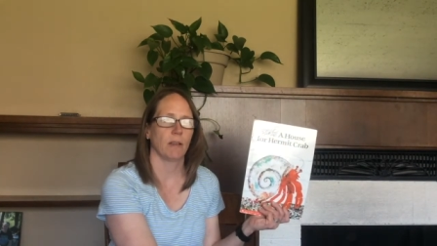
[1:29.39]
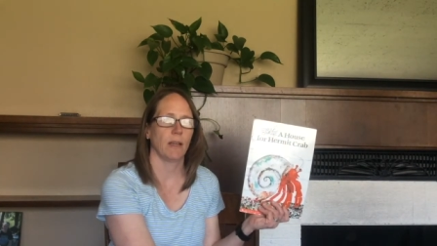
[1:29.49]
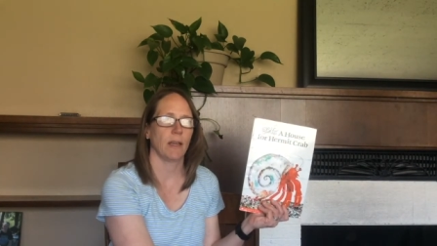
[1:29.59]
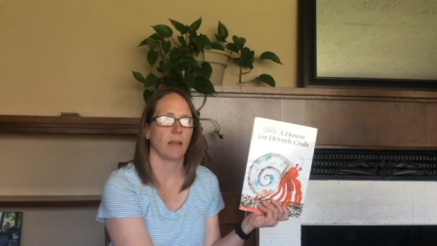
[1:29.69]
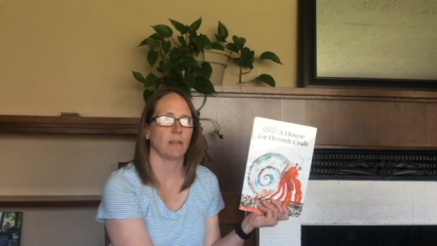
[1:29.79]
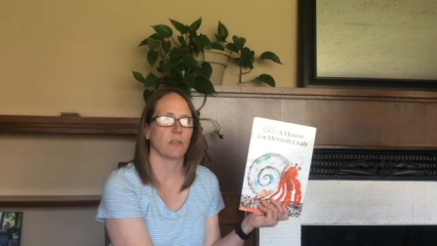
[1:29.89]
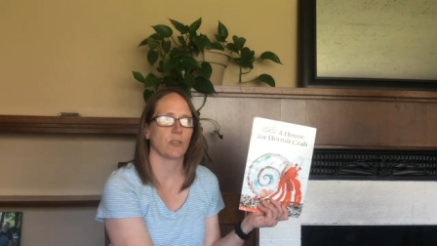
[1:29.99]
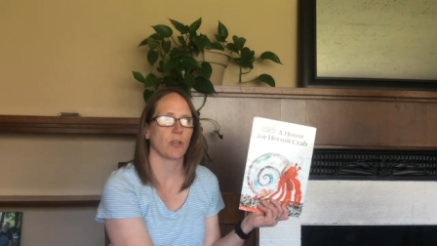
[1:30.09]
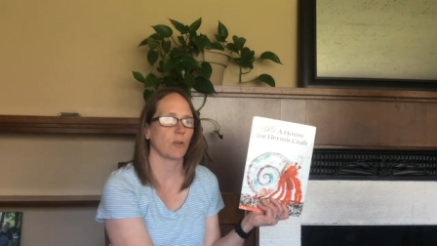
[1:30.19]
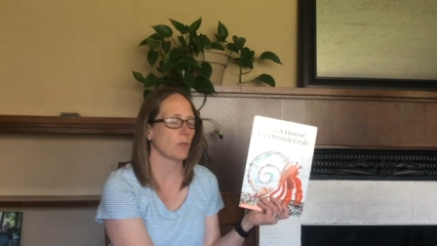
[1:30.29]
And
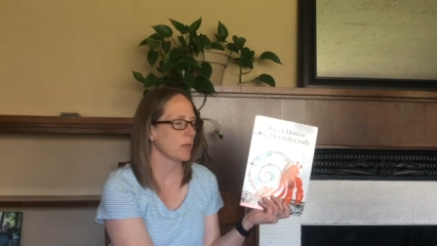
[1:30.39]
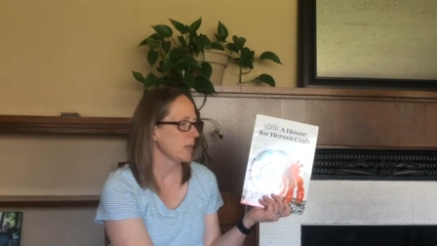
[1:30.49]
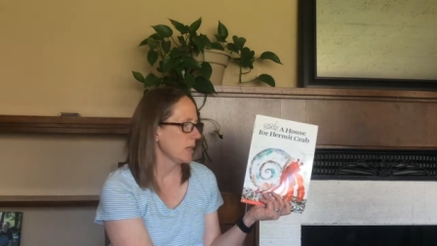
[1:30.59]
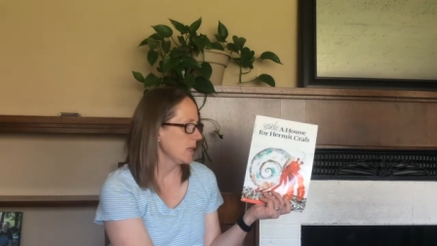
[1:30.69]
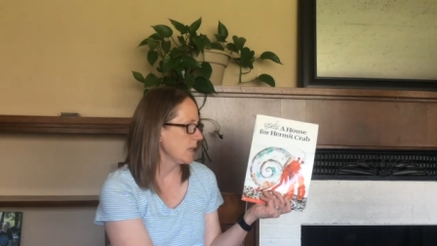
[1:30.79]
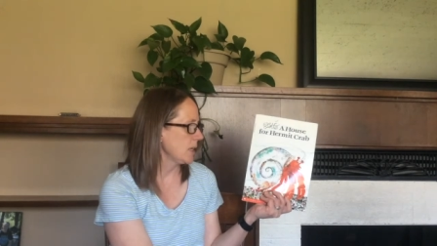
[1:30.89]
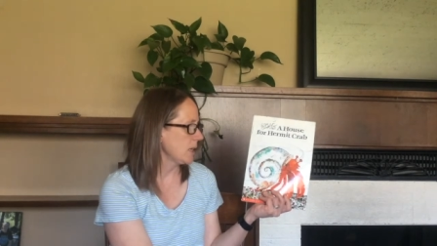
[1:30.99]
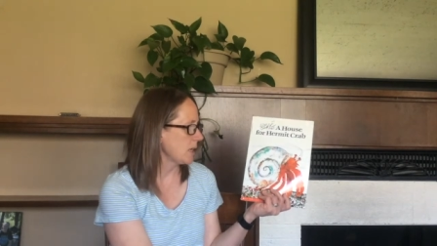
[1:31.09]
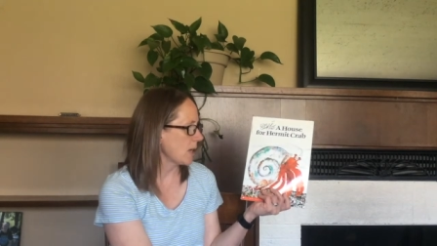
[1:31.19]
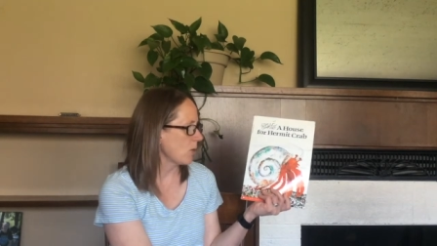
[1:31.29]
so
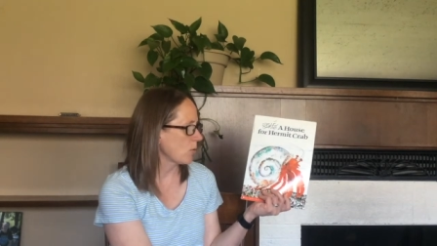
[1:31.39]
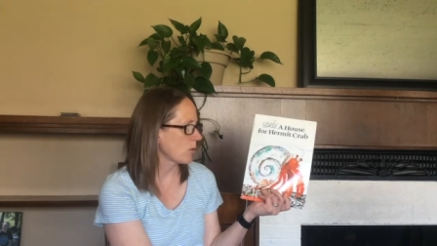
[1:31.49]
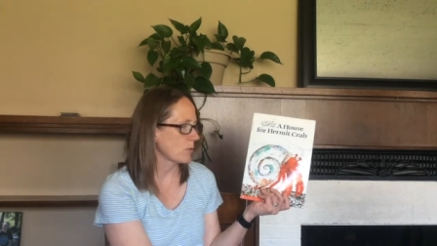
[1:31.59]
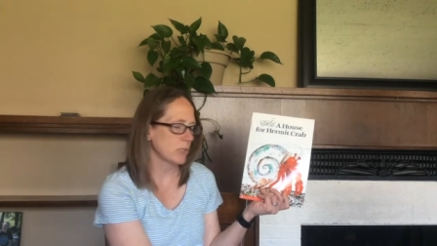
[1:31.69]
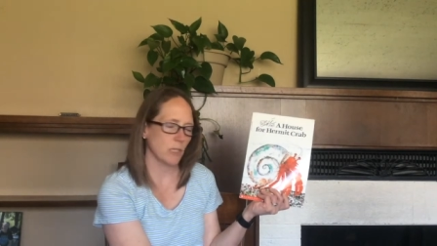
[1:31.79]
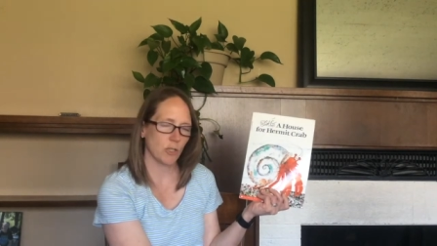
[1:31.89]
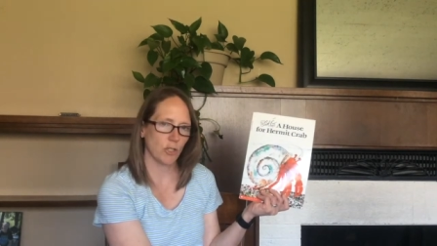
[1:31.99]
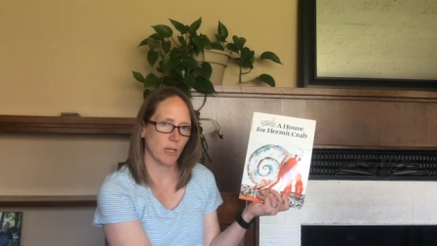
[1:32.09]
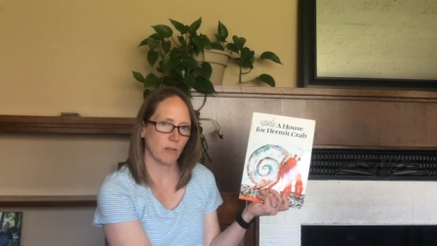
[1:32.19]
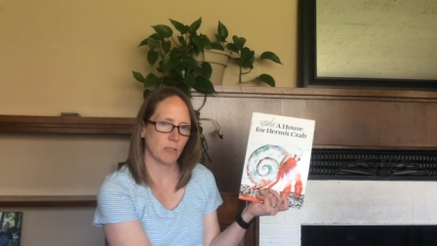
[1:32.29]
he outgrows his
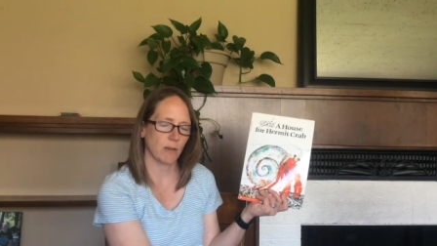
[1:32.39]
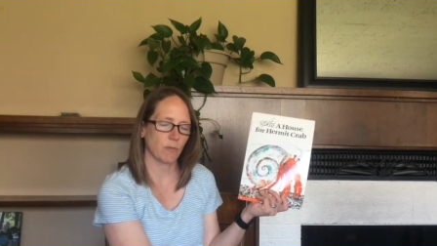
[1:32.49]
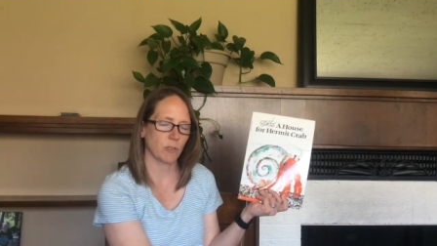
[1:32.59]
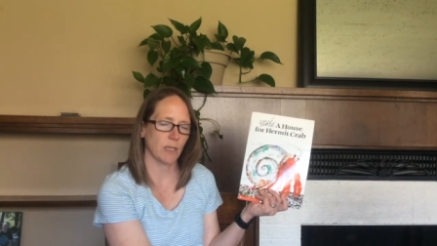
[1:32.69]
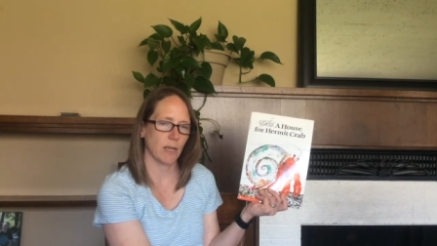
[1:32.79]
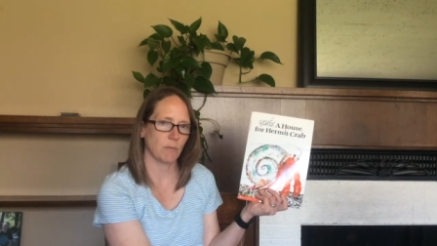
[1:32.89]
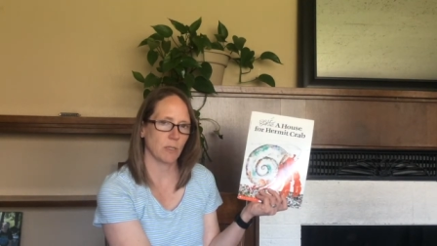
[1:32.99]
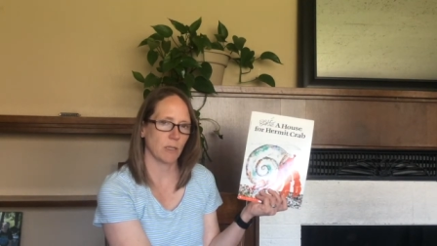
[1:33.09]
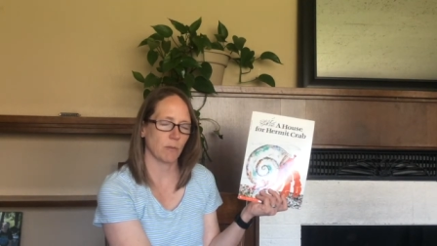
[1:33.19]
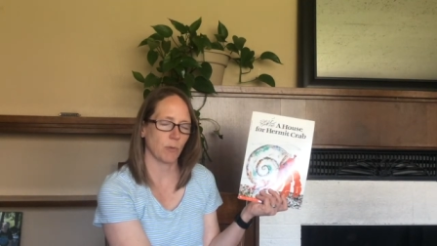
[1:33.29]
shell several
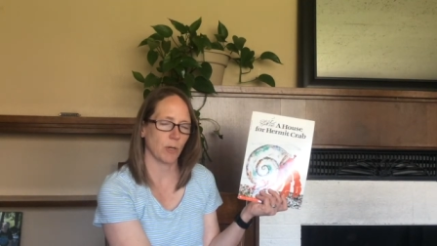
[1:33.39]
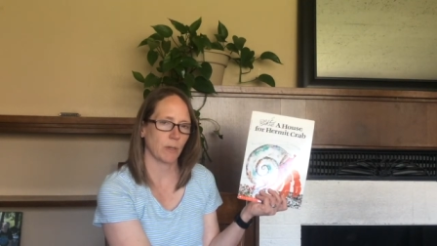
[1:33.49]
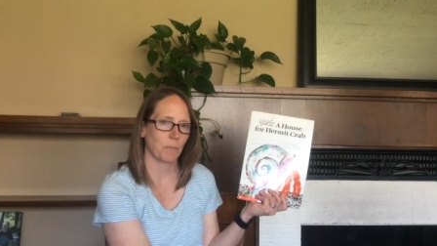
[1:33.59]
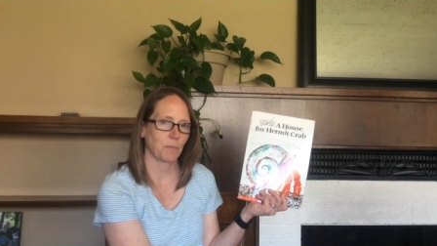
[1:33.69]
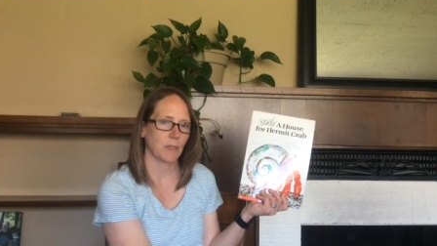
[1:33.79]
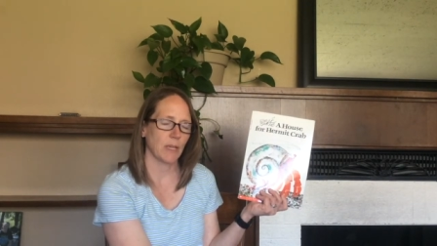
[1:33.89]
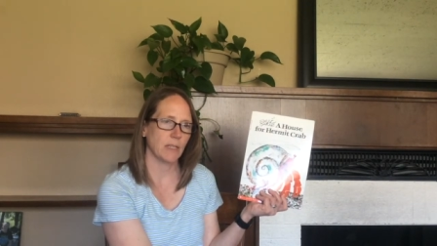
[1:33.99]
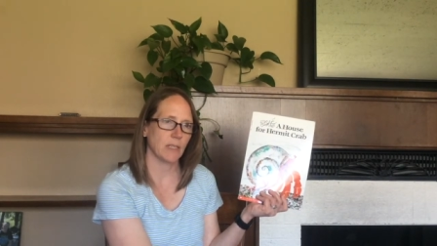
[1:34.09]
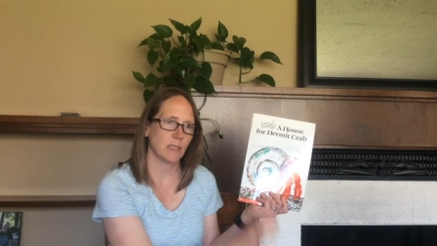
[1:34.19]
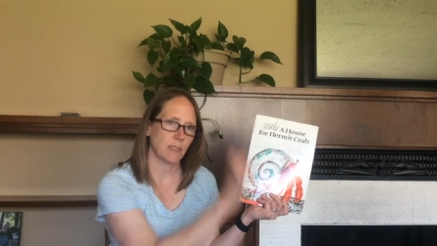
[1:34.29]
times in the book and
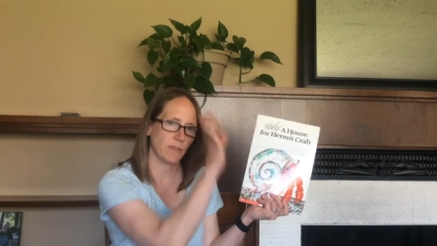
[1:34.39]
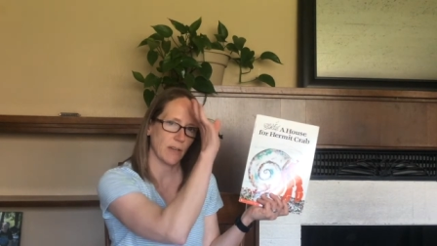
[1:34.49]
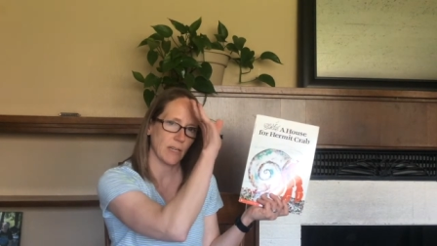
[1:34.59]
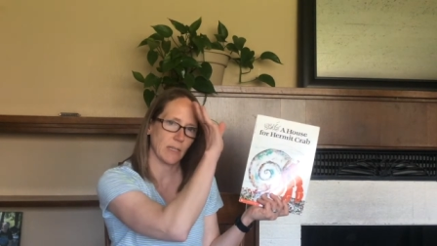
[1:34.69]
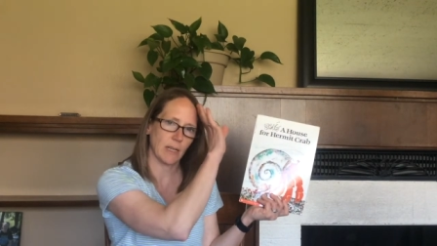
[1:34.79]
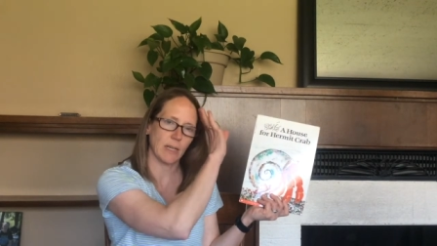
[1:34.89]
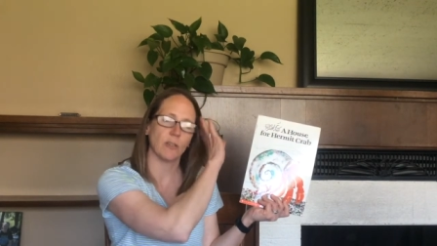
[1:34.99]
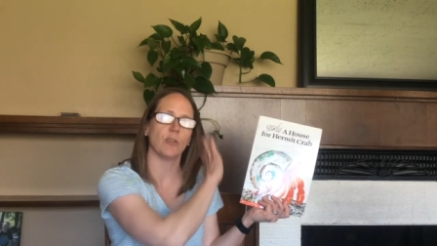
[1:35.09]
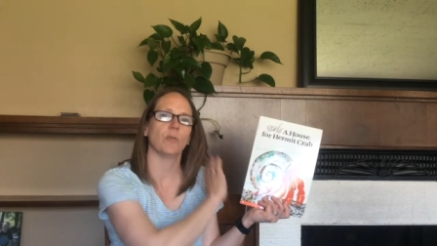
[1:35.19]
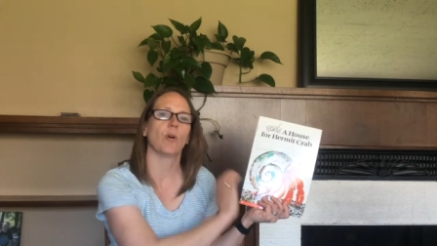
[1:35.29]
needs to find a
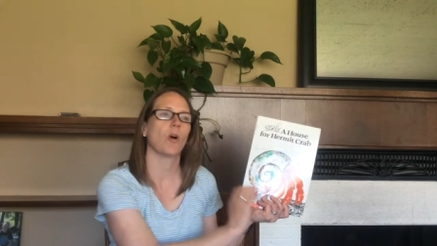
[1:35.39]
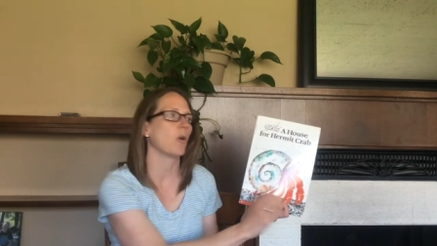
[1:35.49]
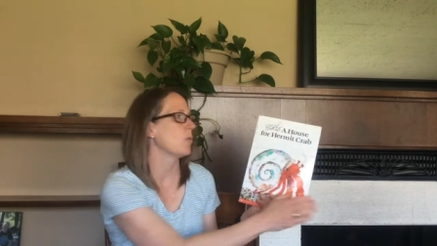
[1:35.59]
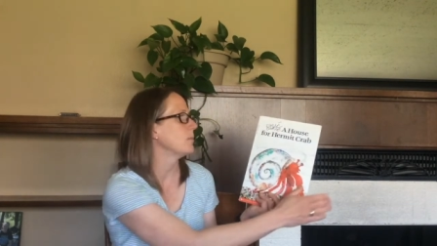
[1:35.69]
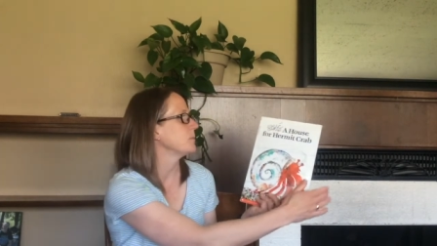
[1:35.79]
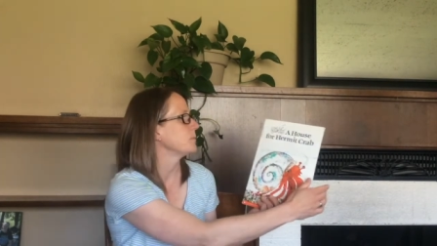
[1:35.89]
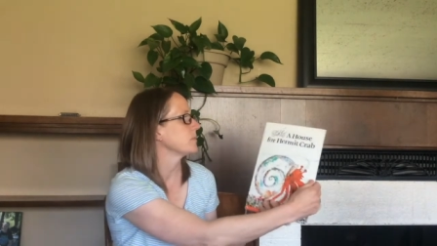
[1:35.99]
new home.